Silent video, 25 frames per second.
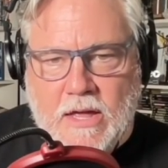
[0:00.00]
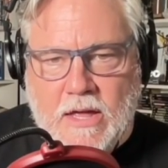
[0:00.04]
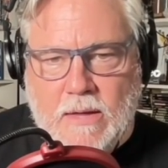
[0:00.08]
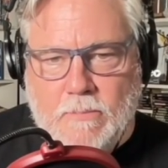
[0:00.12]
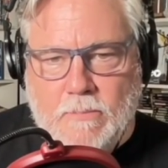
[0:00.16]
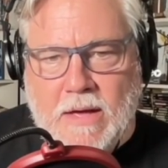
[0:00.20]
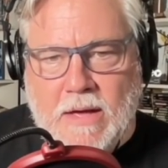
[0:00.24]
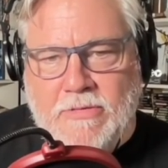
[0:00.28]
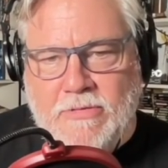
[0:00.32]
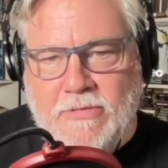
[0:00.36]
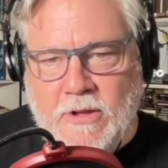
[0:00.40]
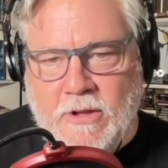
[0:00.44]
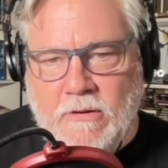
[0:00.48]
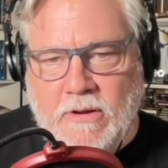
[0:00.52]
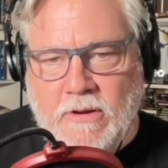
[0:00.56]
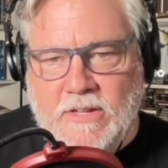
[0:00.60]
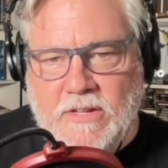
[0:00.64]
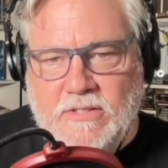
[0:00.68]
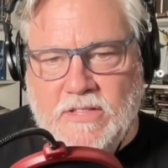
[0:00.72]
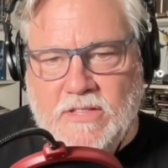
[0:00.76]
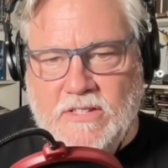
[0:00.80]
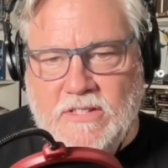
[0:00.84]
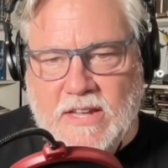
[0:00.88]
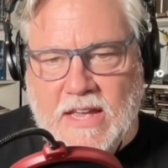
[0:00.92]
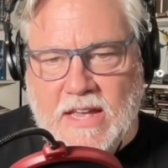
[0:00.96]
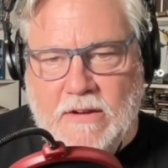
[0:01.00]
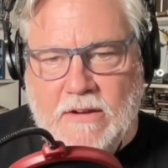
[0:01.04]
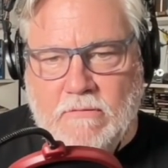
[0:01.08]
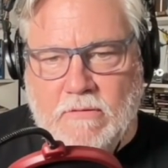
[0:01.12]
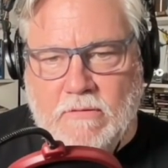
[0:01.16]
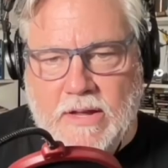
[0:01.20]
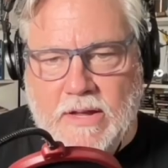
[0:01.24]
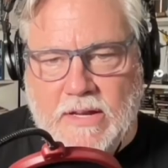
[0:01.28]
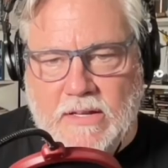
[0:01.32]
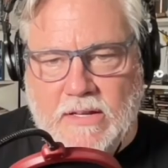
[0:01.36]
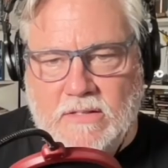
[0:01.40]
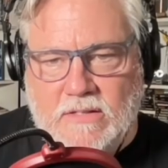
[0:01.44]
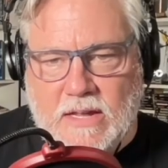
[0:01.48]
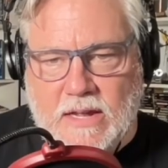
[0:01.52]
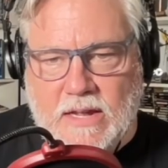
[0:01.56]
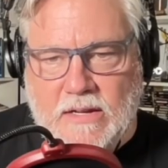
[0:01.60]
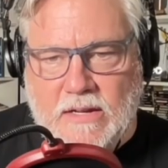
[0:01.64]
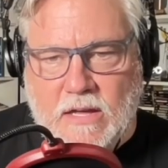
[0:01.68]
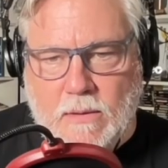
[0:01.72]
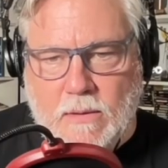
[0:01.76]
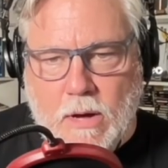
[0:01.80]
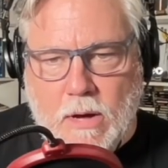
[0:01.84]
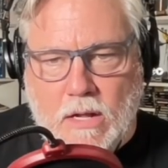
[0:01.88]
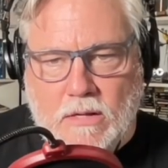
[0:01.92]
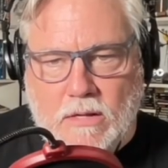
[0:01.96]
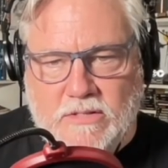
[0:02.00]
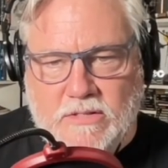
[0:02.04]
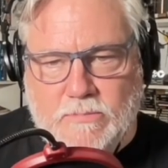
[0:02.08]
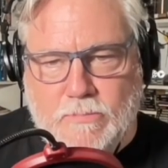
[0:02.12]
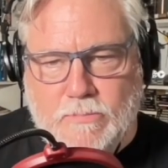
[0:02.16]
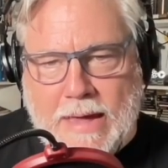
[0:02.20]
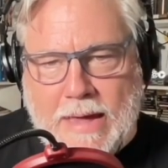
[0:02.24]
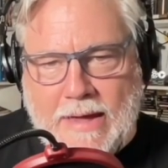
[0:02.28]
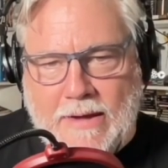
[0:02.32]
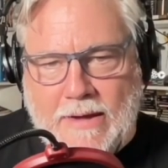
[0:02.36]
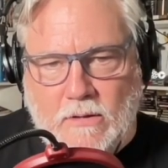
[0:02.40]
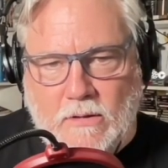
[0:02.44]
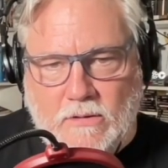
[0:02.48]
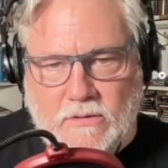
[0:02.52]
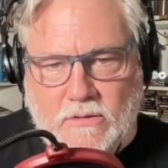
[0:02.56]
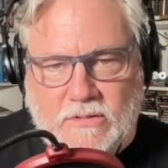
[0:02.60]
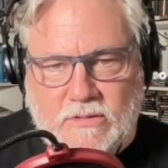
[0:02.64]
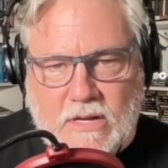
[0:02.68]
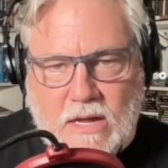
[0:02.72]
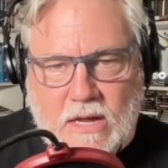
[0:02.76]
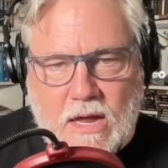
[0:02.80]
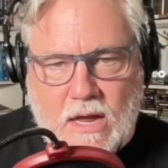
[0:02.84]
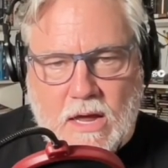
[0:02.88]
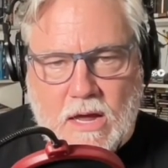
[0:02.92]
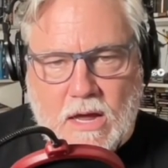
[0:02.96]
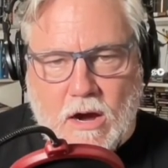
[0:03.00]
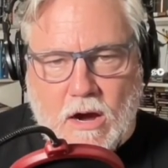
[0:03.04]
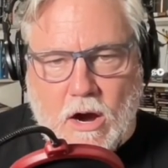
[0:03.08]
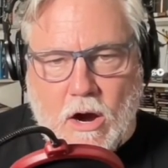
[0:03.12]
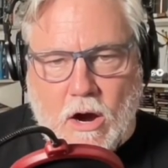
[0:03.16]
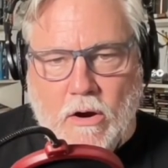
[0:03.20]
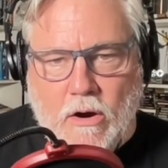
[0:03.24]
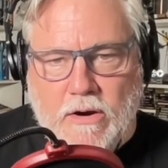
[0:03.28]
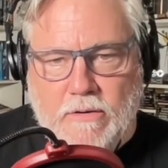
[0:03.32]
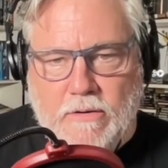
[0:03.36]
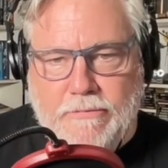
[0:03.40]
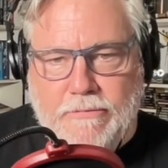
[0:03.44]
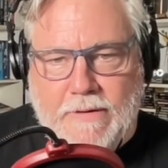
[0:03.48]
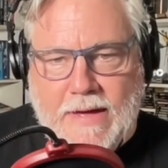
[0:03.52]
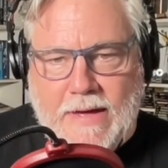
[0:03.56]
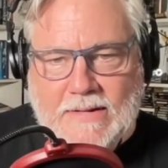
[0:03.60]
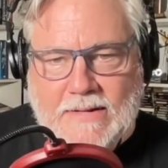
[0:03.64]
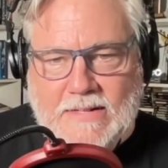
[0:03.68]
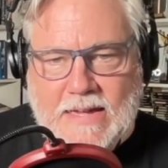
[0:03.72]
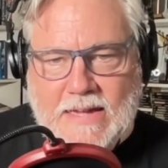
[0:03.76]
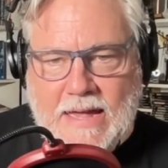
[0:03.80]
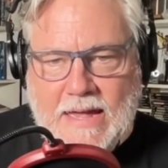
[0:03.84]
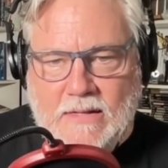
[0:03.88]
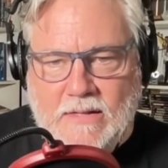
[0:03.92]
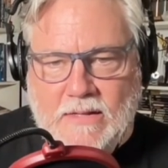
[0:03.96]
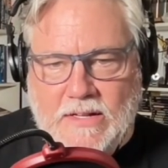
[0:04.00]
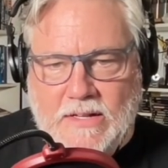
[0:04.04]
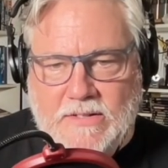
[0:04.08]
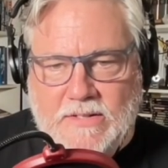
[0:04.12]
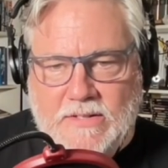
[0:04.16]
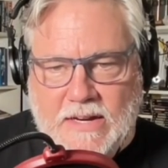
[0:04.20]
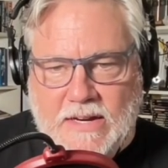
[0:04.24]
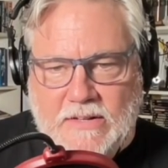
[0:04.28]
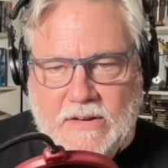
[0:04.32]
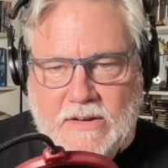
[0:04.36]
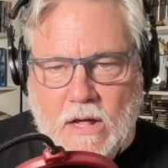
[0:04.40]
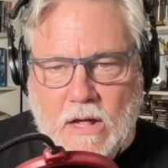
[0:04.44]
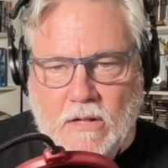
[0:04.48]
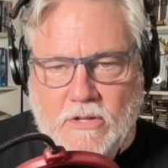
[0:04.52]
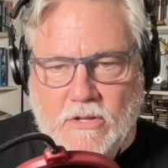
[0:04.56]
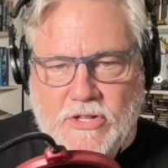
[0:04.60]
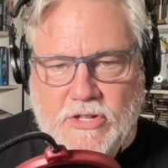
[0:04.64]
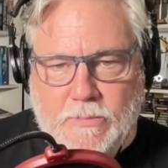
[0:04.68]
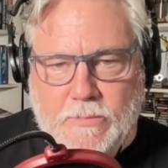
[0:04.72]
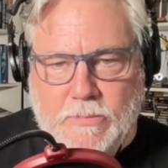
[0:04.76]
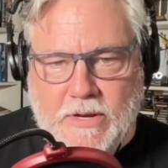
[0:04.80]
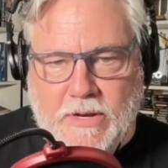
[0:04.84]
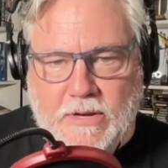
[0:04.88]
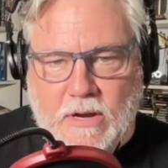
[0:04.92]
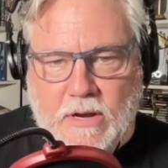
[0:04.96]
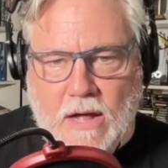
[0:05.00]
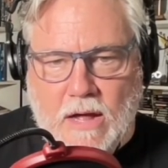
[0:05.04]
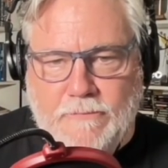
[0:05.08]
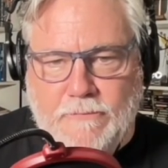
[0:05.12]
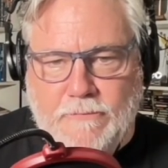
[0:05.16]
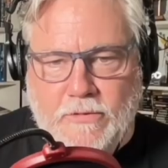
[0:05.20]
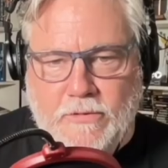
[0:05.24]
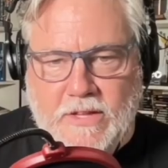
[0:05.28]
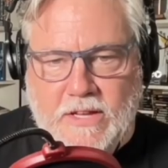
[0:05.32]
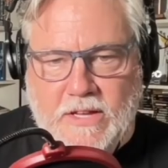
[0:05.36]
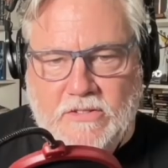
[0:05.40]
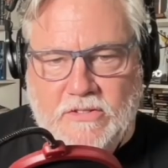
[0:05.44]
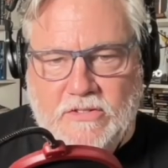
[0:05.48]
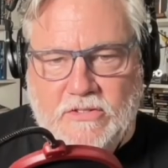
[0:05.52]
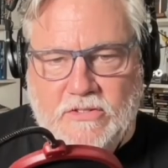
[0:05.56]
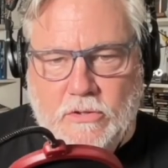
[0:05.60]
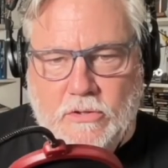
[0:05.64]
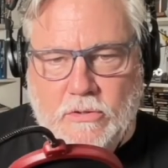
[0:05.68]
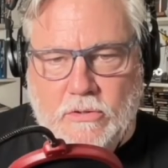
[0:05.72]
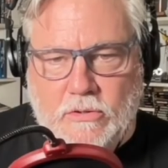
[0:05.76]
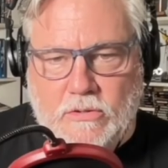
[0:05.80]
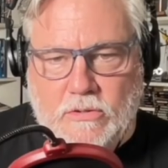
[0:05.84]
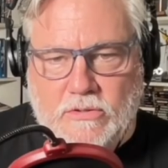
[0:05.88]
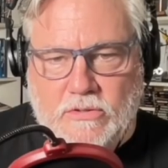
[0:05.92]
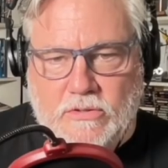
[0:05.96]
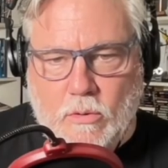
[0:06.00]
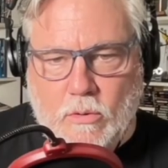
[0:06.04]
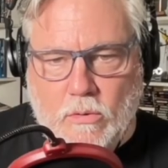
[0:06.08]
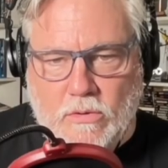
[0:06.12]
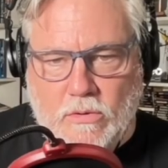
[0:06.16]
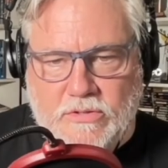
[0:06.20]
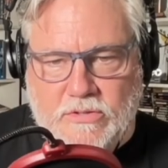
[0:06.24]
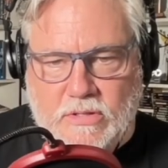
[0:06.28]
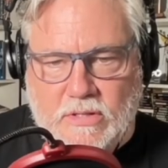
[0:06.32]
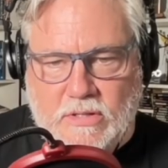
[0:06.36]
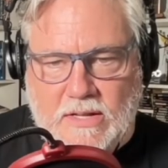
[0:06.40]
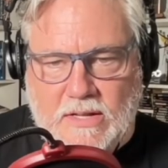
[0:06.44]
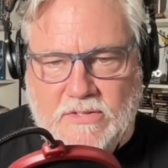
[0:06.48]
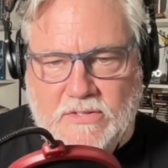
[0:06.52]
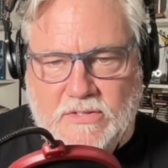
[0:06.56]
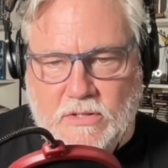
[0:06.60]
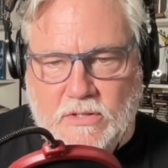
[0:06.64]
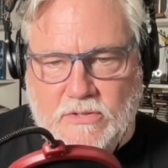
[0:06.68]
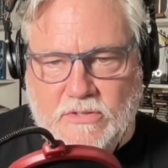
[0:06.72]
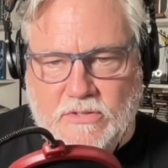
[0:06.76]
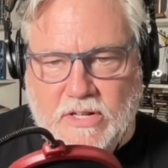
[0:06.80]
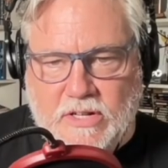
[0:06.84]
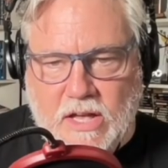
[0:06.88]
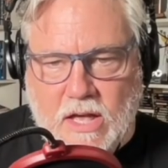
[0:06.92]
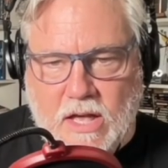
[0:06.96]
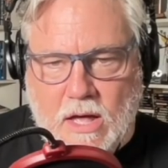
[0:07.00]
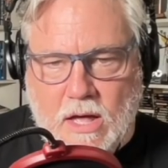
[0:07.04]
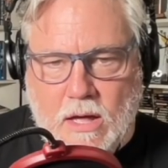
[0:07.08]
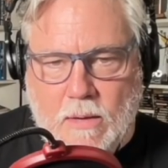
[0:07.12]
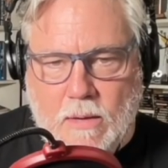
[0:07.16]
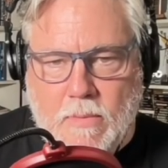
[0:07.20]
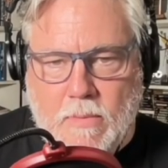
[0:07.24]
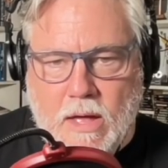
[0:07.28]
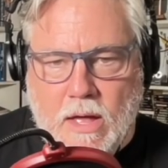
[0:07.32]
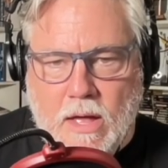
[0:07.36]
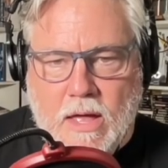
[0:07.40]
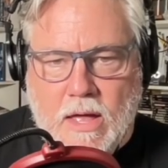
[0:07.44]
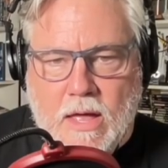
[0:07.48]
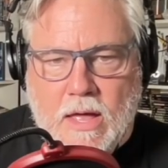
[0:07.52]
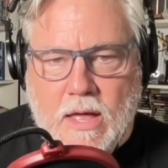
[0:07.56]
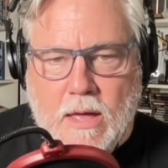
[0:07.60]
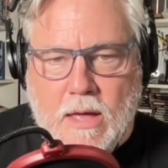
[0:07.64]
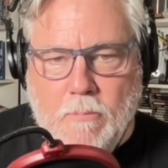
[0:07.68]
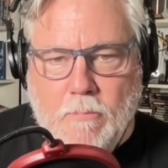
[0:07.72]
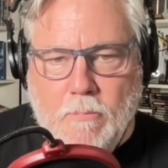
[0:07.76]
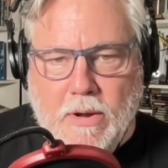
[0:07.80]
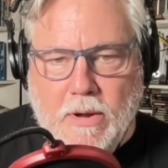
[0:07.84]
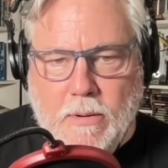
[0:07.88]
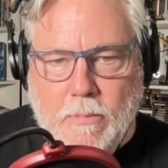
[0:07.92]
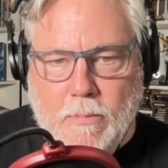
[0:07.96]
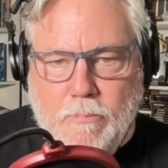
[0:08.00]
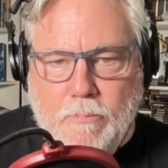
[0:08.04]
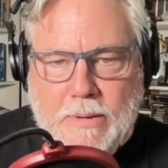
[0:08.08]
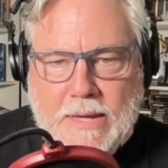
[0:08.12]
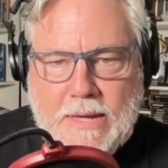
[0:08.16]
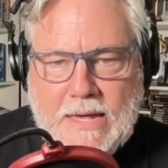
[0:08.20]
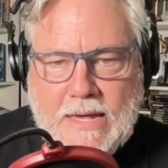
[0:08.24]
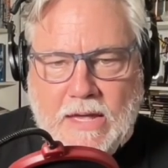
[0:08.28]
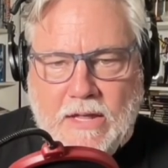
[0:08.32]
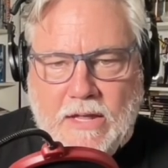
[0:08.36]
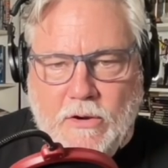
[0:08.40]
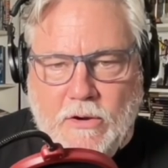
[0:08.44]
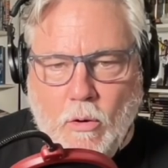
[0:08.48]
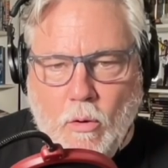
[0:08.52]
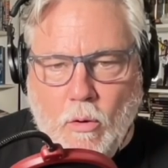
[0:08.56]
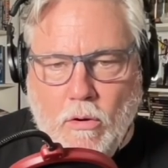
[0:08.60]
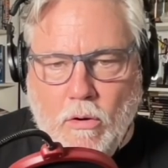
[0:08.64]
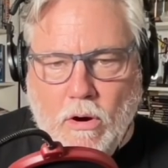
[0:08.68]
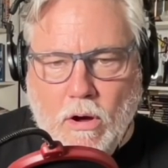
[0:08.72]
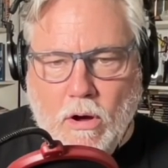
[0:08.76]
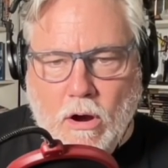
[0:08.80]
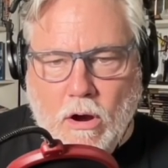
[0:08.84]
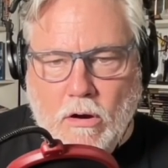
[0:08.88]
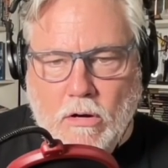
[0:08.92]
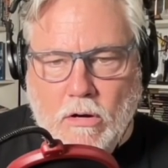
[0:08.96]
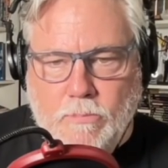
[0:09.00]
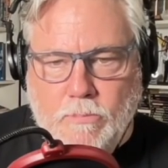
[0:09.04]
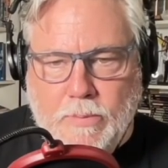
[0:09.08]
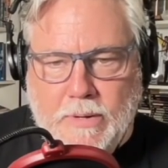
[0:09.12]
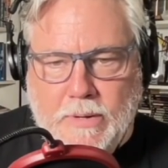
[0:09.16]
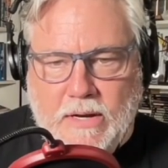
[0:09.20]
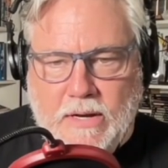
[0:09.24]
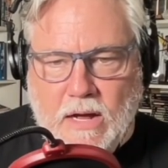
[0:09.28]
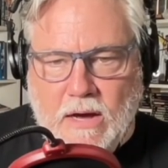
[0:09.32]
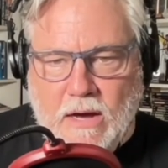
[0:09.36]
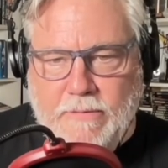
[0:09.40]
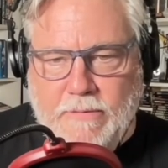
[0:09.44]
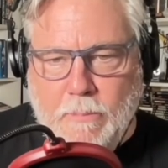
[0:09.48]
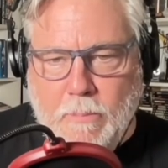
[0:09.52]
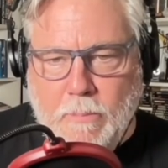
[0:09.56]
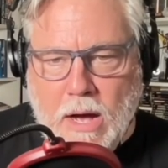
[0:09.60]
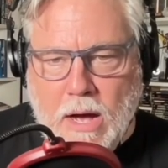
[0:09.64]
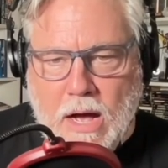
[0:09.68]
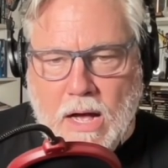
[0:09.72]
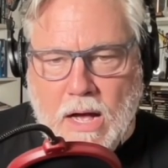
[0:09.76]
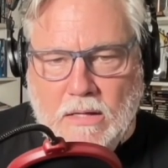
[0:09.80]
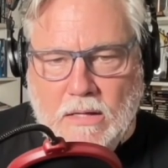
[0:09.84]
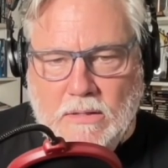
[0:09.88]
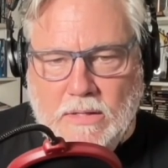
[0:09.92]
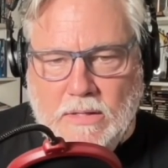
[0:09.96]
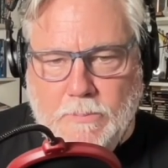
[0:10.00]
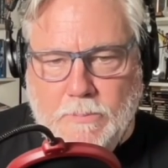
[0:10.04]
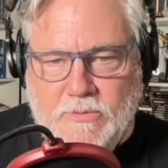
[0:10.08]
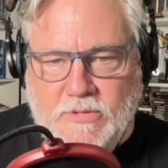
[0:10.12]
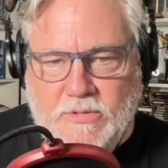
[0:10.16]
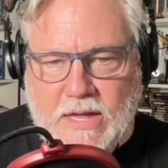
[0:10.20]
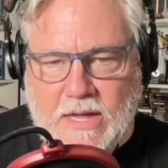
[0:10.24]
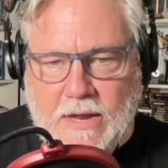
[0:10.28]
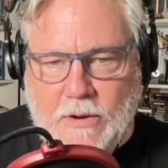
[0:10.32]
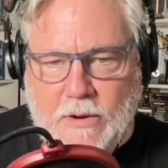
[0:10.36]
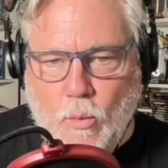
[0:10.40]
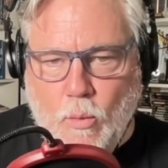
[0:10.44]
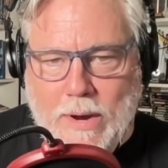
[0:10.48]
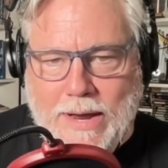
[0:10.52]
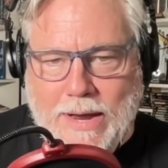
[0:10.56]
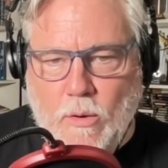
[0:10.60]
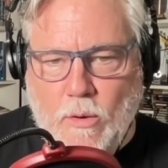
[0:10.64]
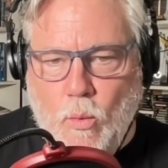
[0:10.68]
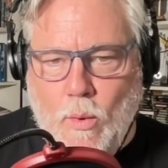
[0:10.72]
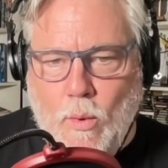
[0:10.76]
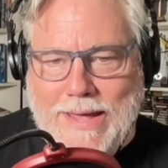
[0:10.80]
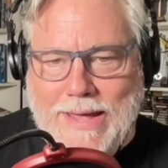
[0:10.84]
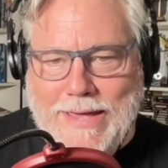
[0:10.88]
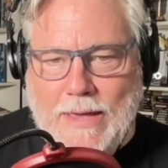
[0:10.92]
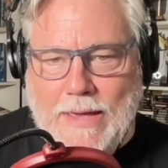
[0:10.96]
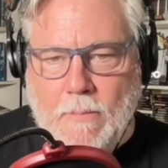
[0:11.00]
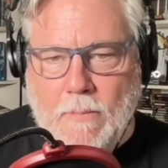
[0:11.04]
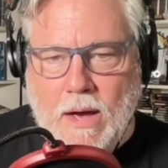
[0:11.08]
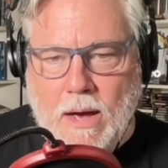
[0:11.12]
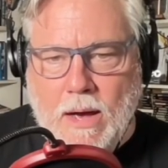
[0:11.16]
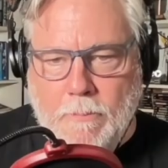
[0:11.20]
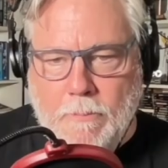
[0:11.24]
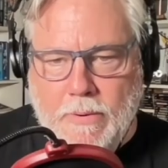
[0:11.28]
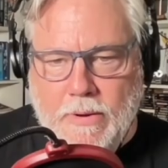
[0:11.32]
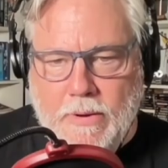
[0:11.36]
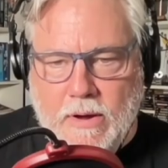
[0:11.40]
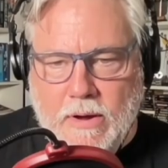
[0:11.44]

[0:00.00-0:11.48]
my theory is the Ten Rings and Kamala's bangles are in fact alien technology, but not for the externals or celestials to come, but a beacon or a heartbeat of Apocalypse and a way to wake him up,